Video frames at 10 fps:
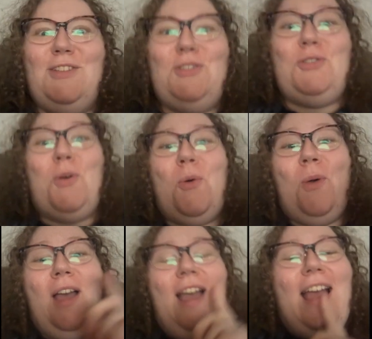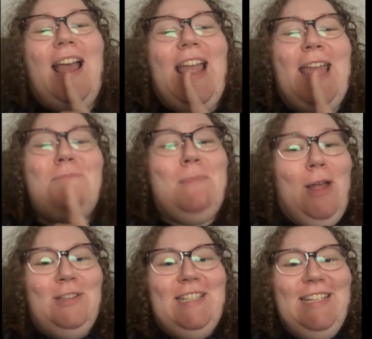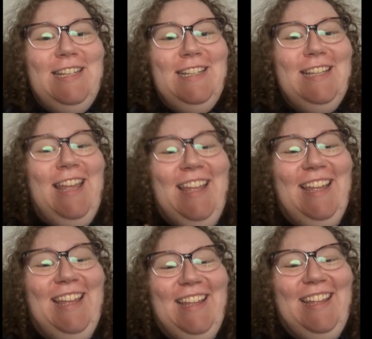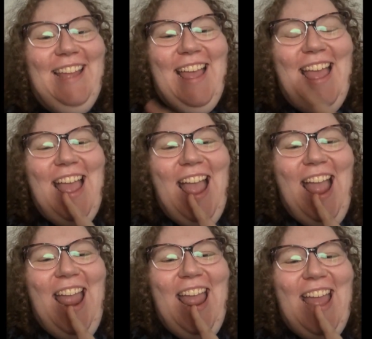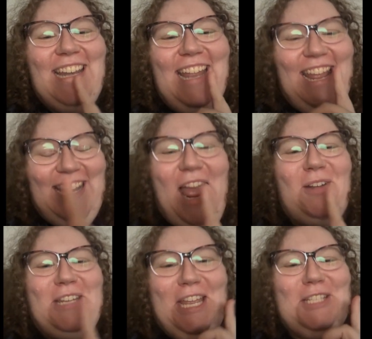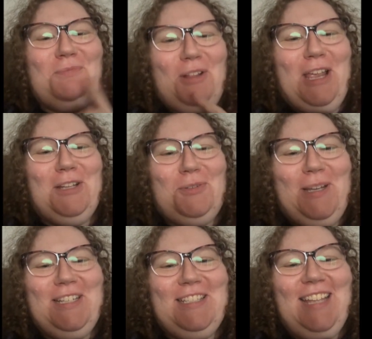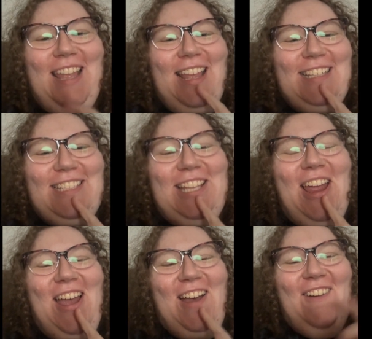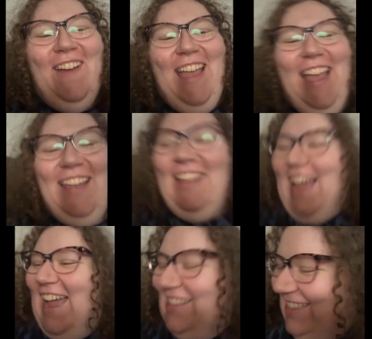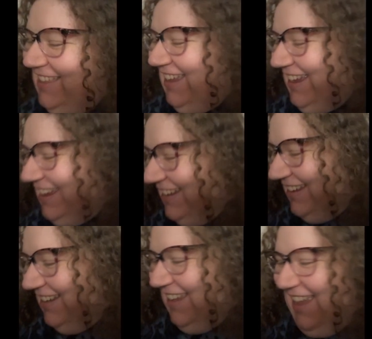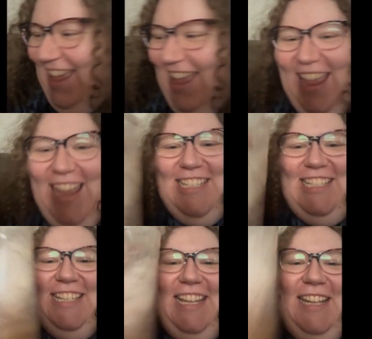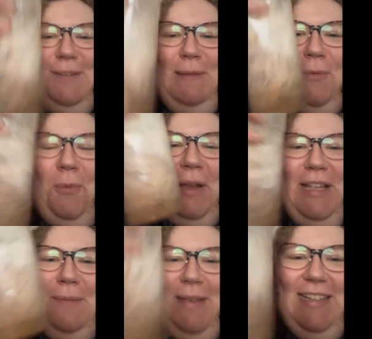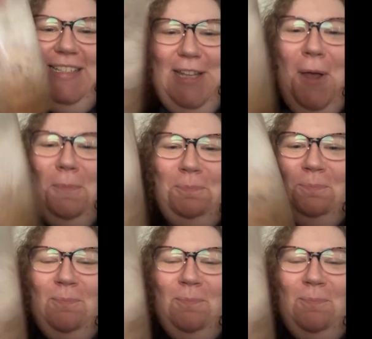So it melted and it now tastes more like a Twix. So I think it just needed to be really mixed up,